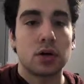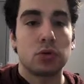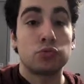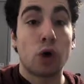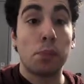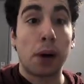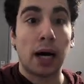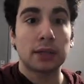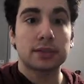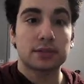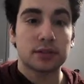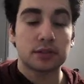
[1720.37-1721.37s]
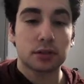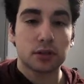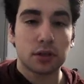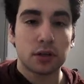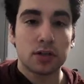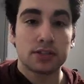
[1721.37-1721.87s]
Robot.
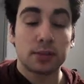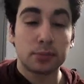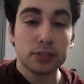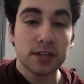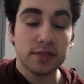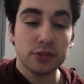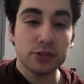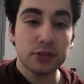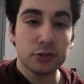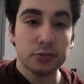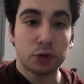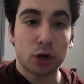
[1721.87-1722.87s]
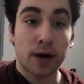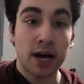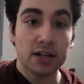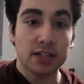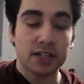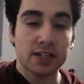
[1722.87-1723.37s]
Number 702,
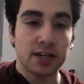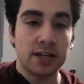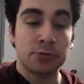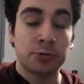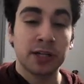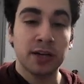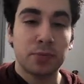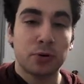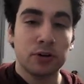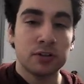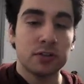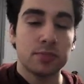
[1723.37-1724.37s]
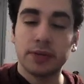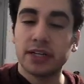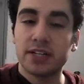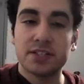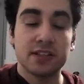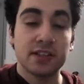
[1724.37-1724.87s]
robot, is really important
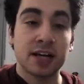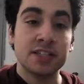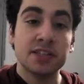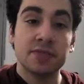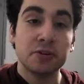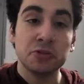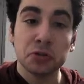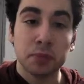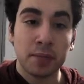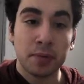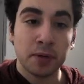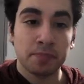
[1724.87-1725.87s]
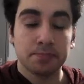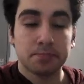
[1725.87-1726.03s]
because that's the future, baby.